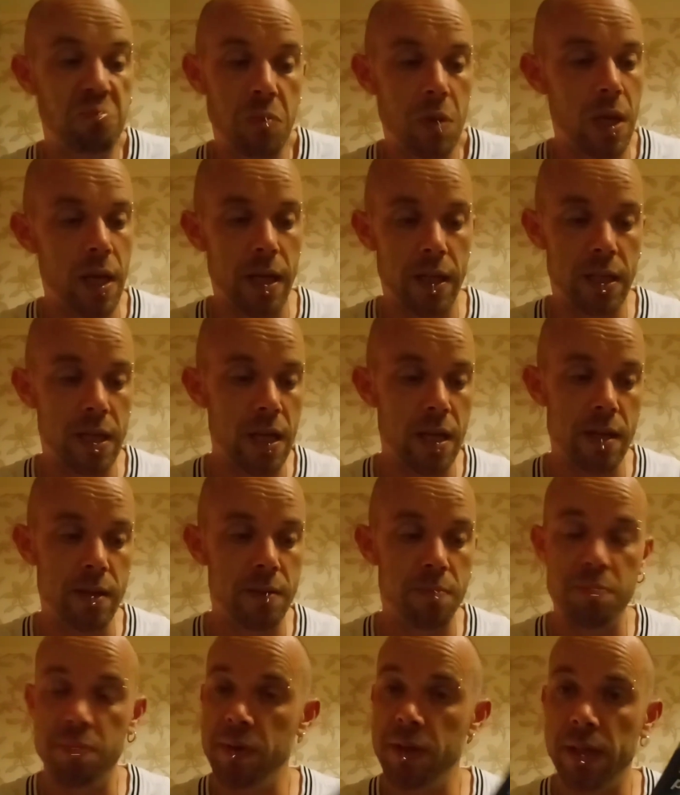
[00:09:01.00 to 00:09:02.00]

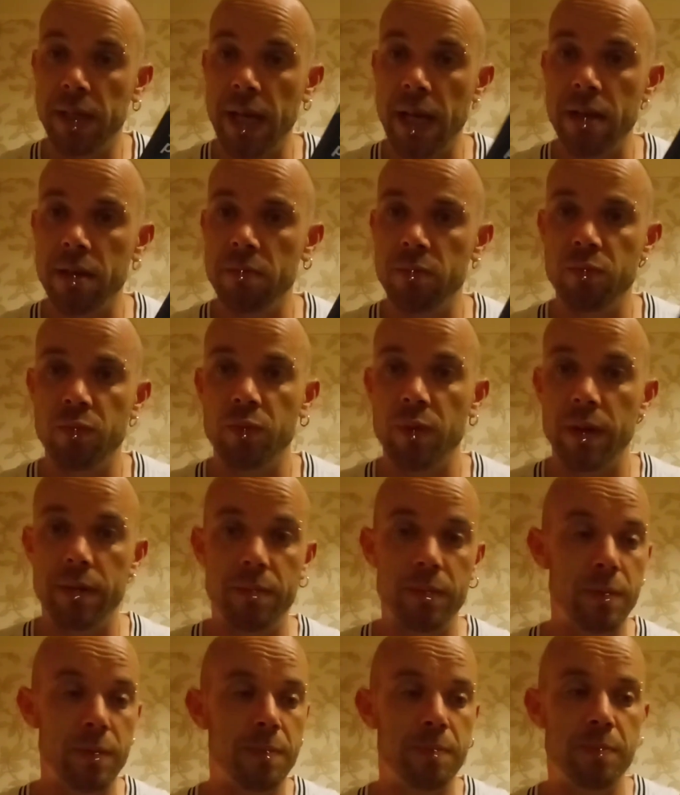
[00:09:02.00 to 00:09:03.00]
It's again
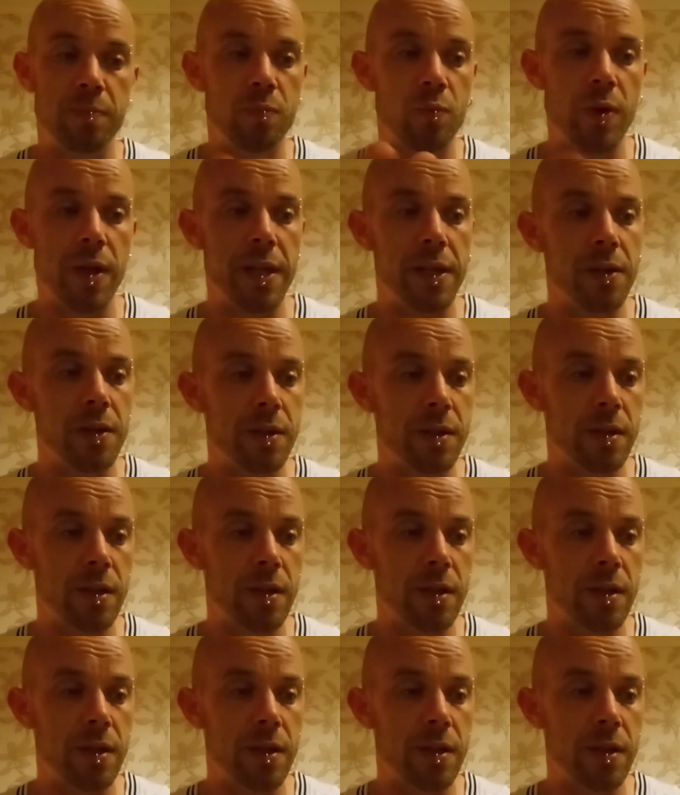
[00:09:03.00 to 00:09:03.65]
really good.